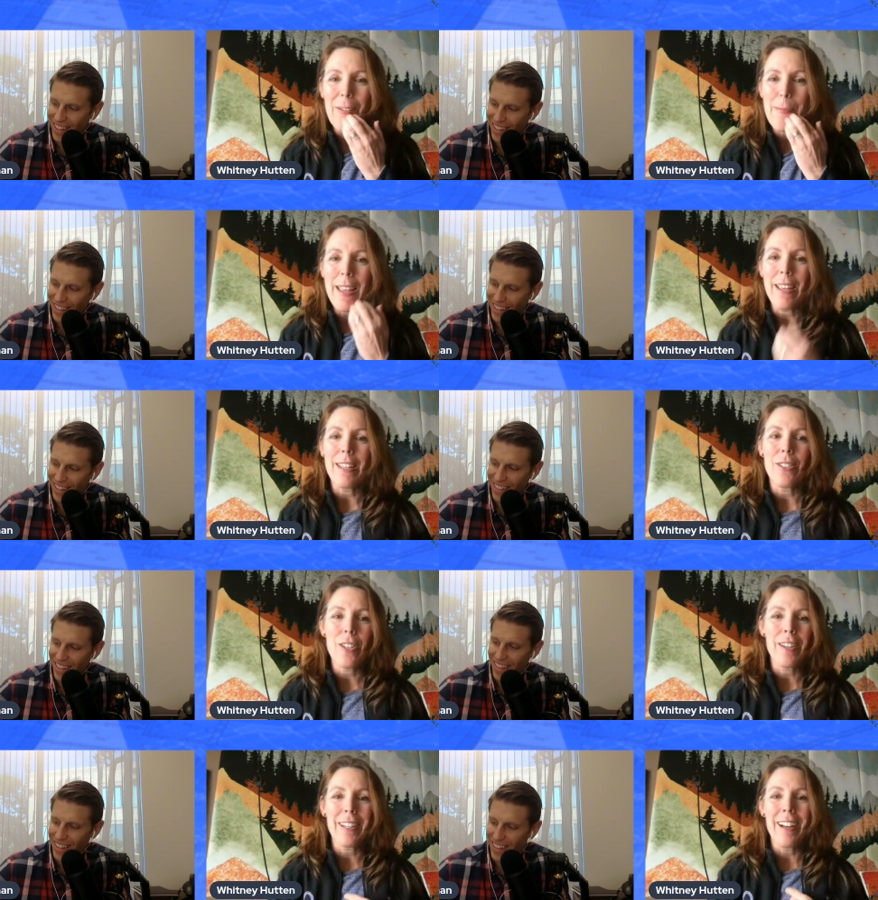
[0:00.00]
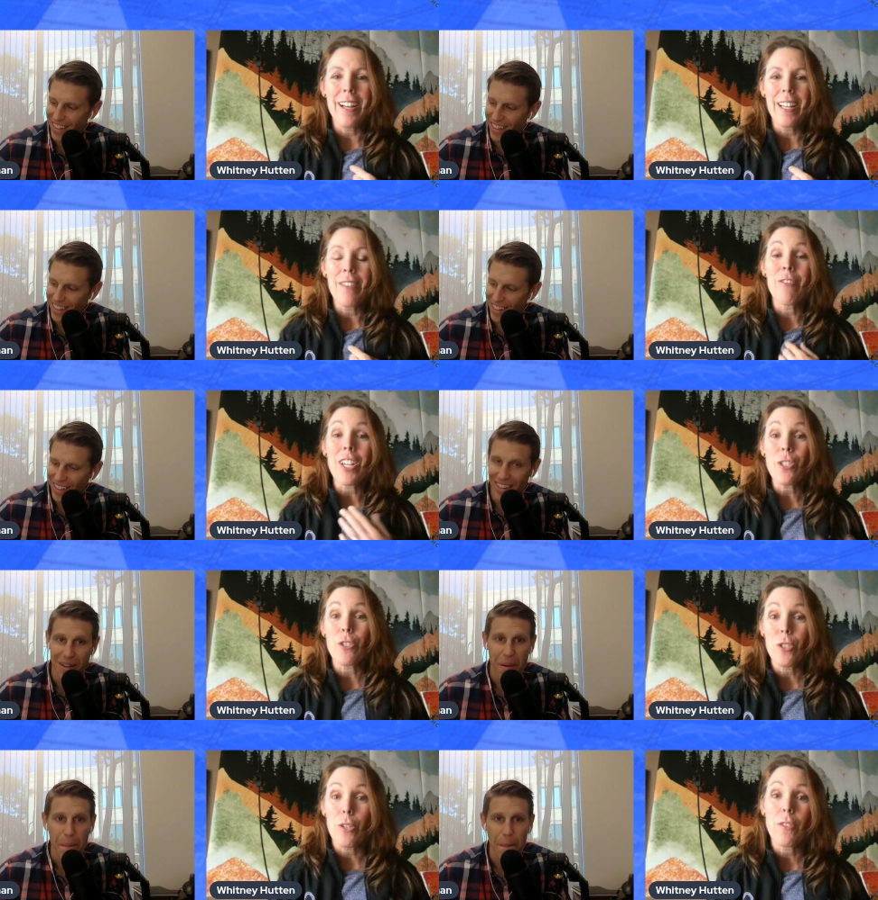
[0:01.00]
Speaker 1: from a, a, a, investor
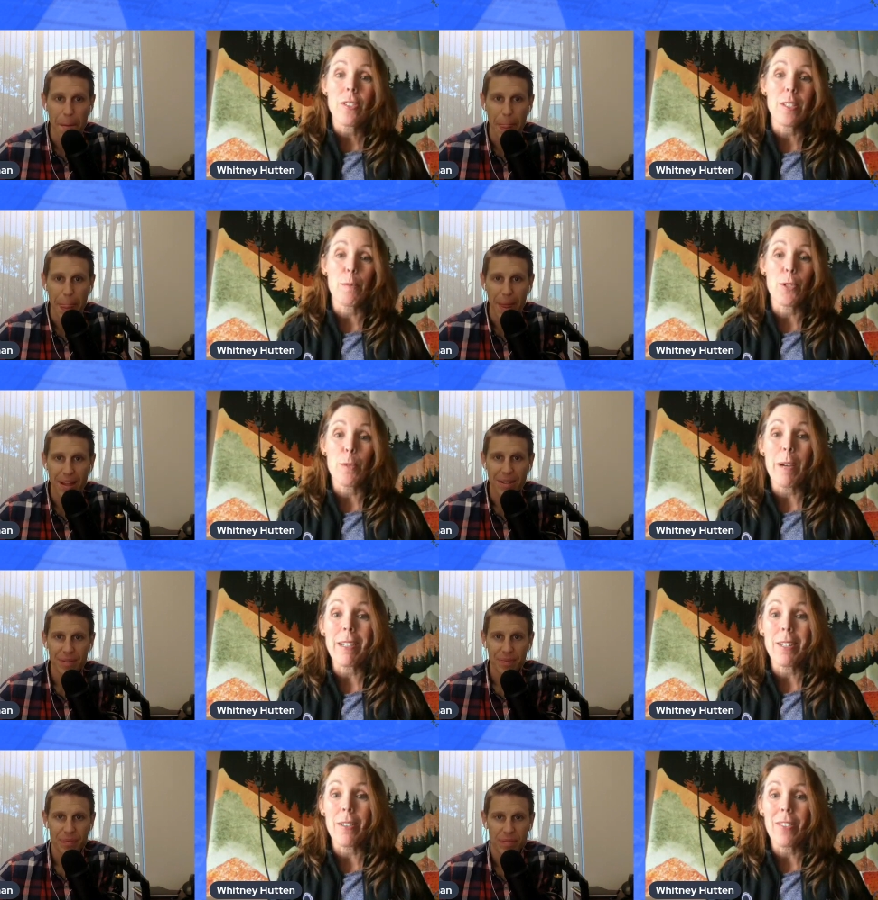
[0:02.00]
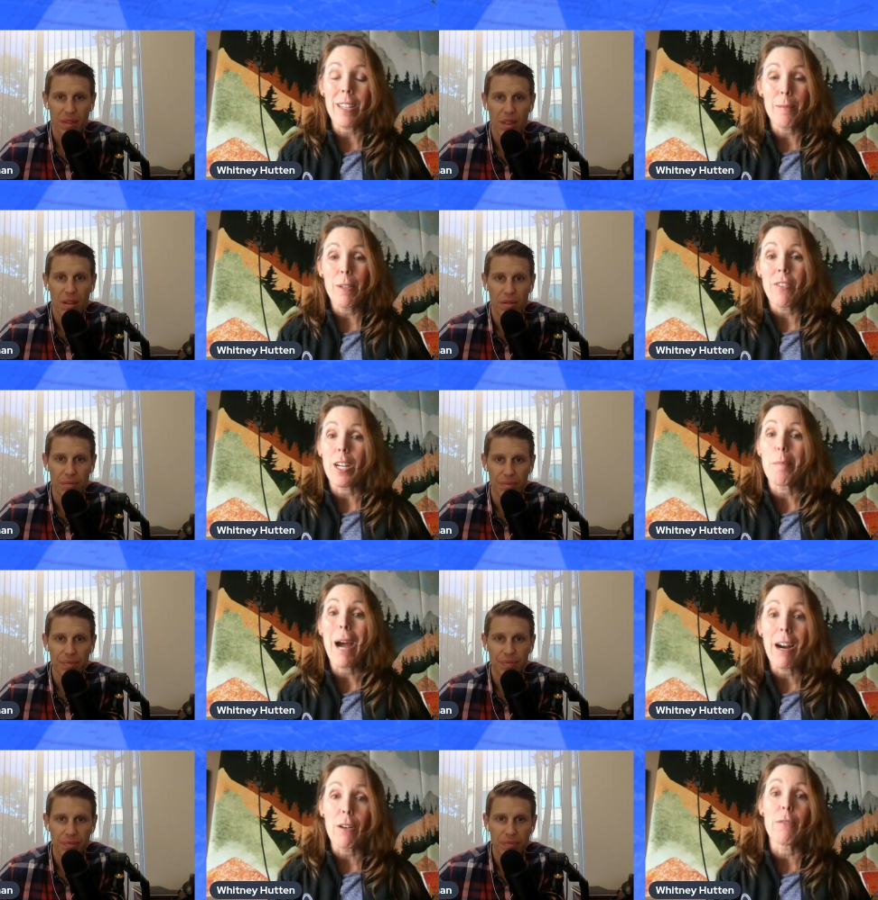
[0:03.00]
services perspective, that can be very
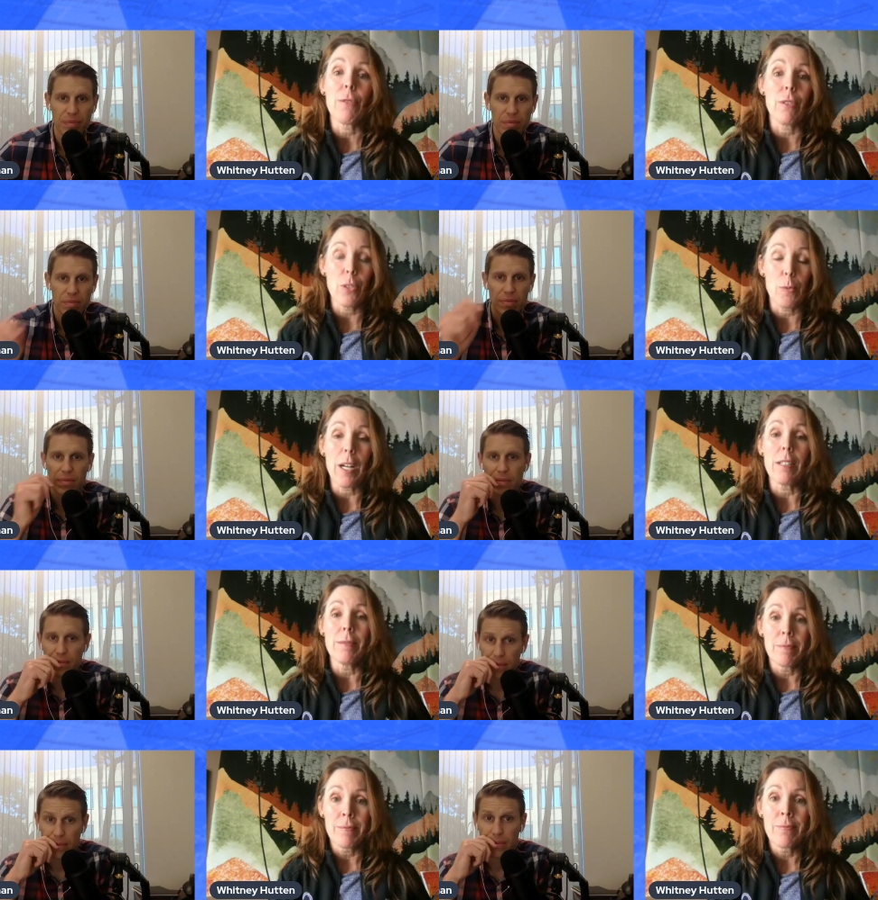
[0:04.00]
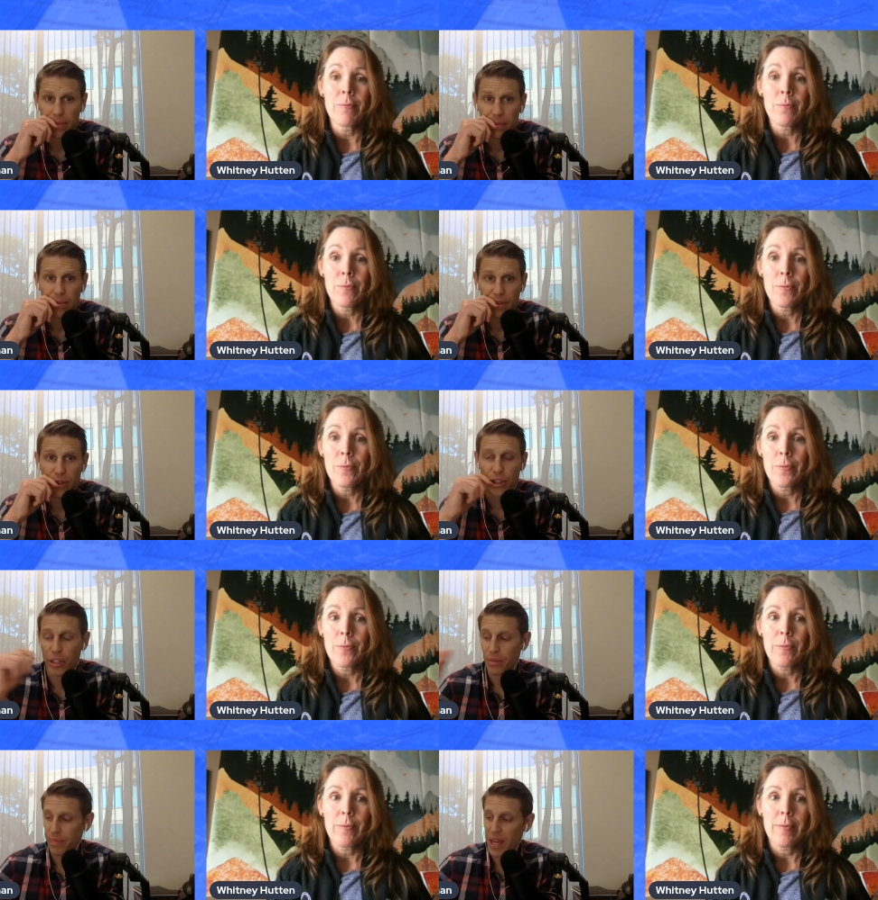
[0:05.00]
powerful as well.
Speaker 2: For sure,
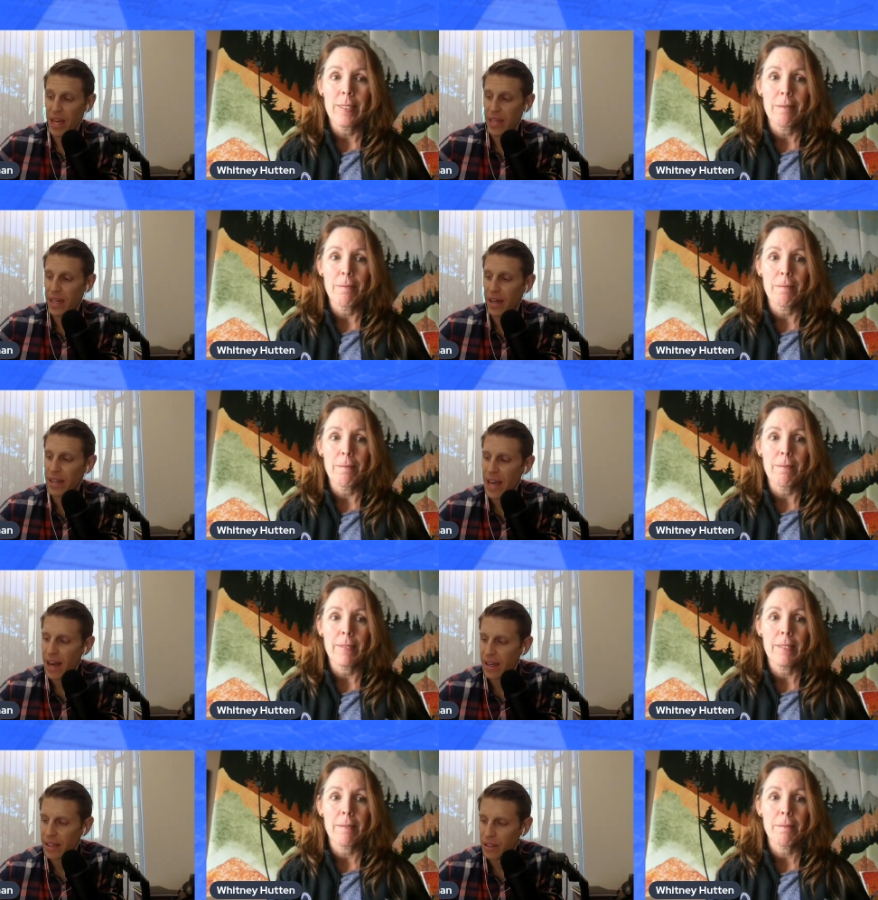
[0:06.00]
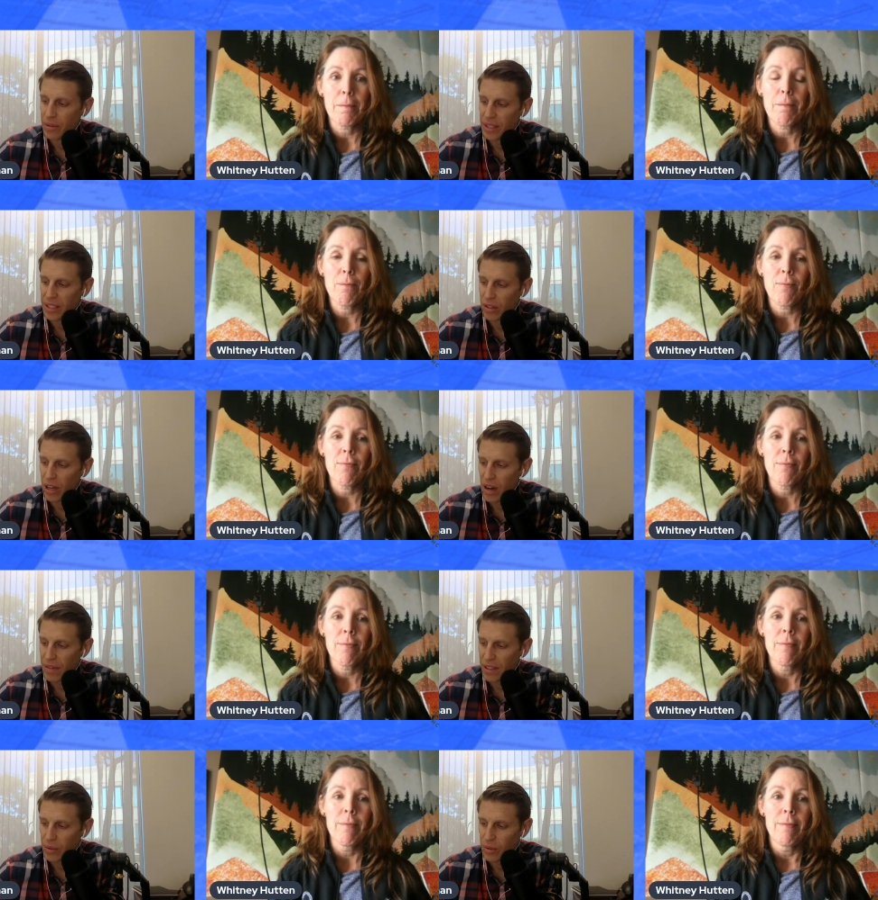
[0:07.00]
yeah, yeah, yeah, yeah. and you instill confidence
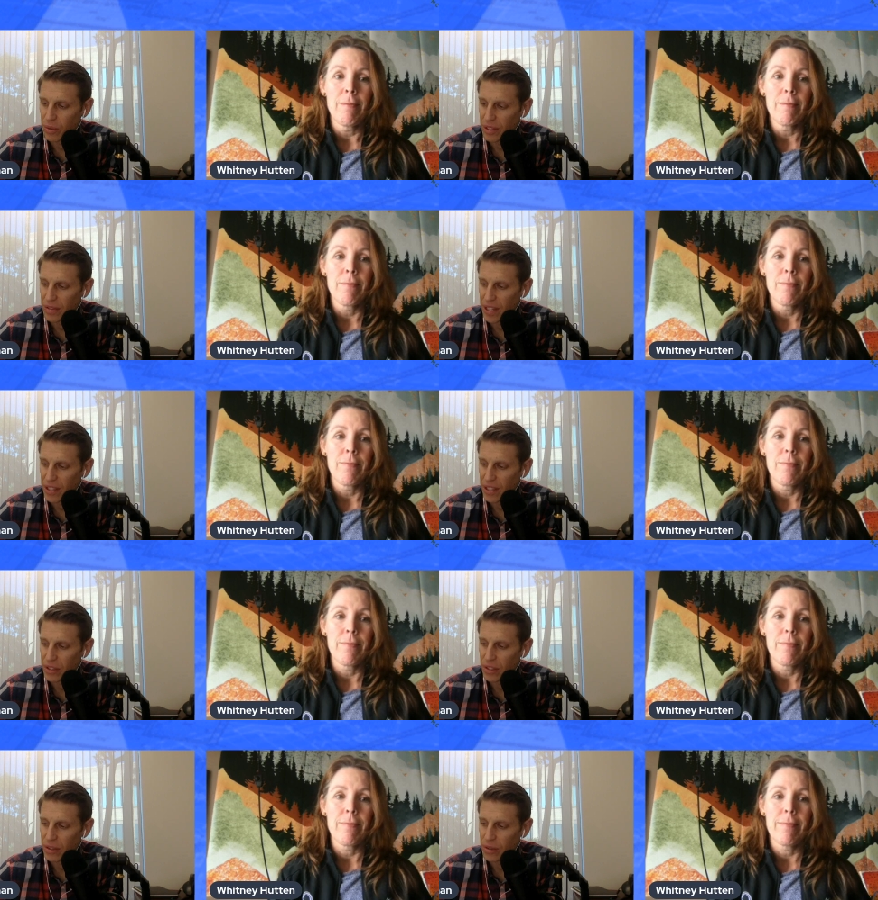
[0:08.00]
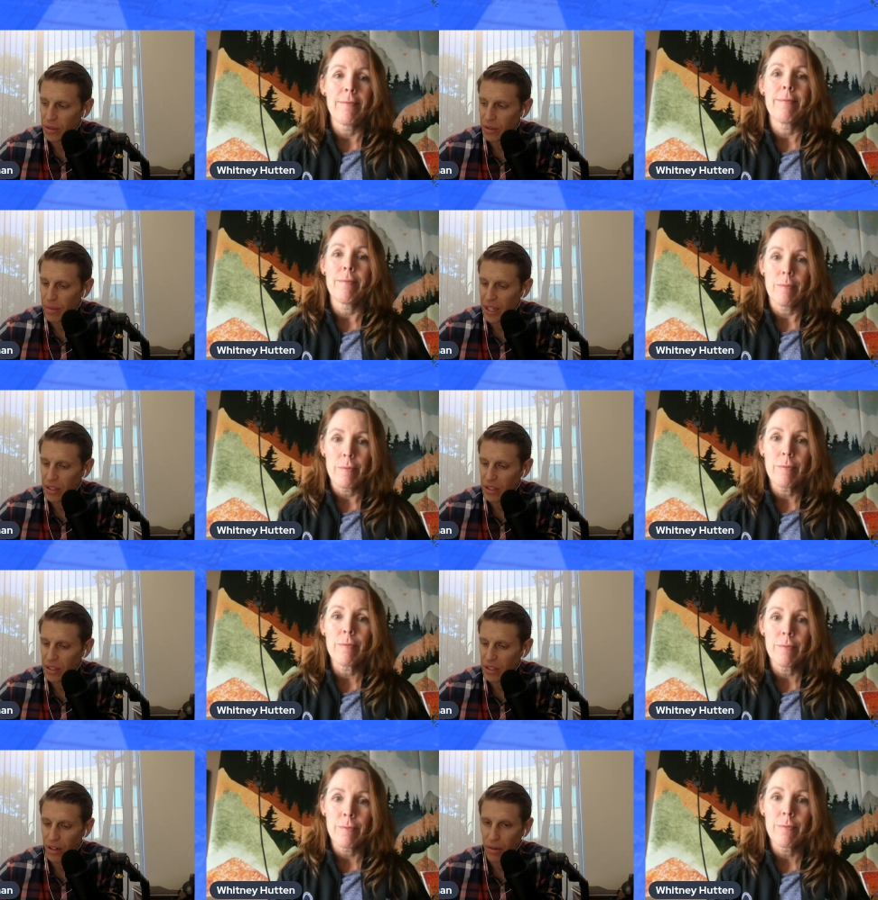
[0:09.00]
with, with, those investors too. You know, making
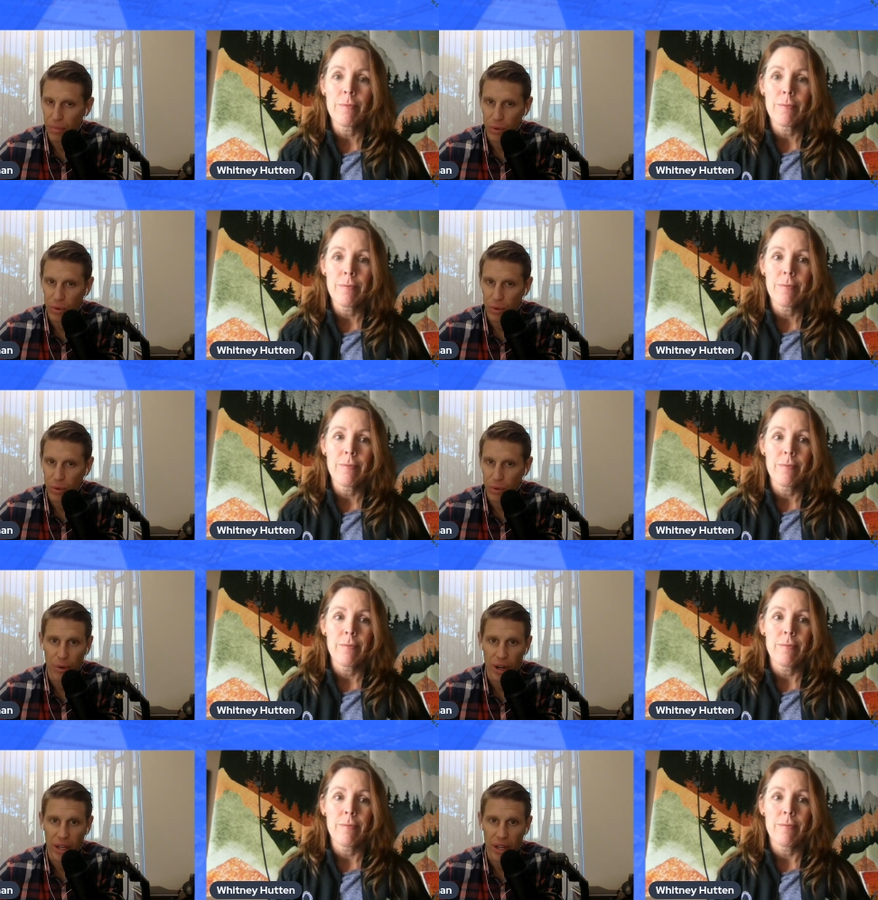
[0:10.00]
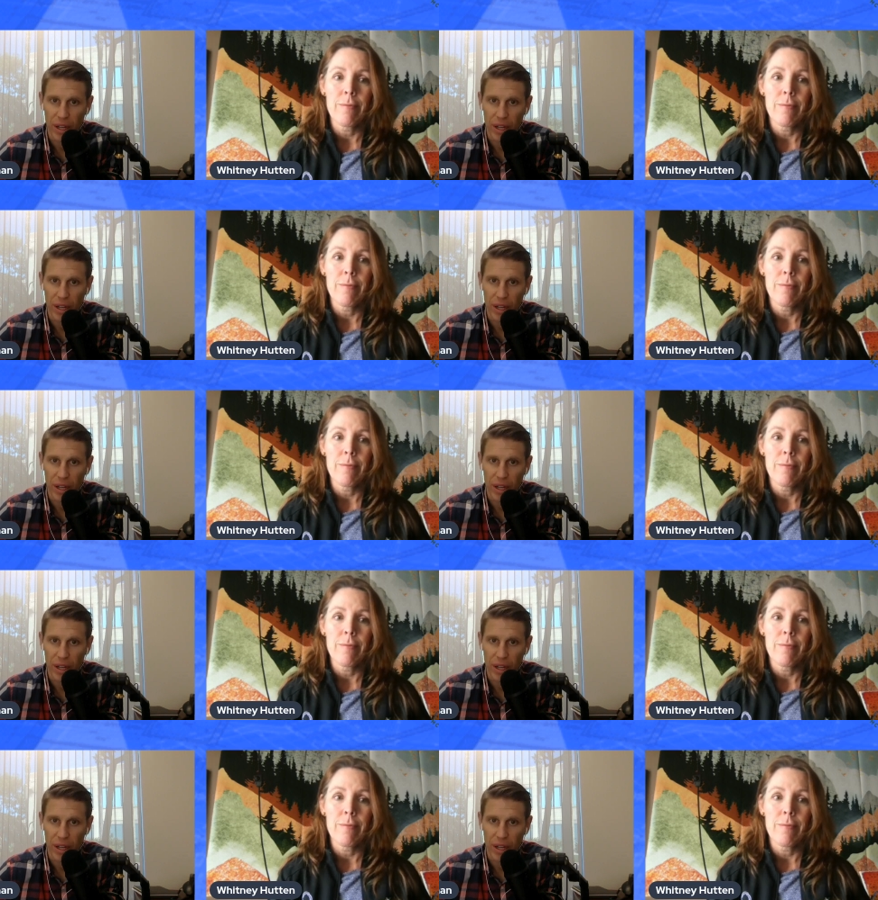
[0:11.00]
sure that you're on point and on